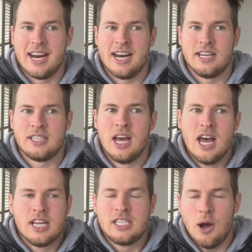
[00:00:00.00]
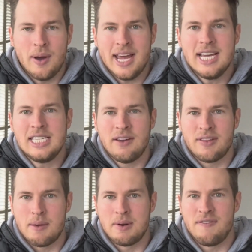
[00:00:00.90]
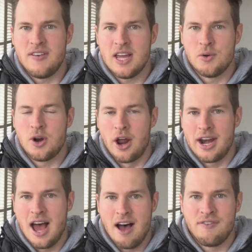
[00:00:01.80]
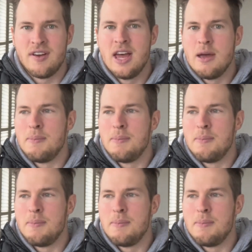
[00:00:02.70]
And it's so easy for them to feel not enough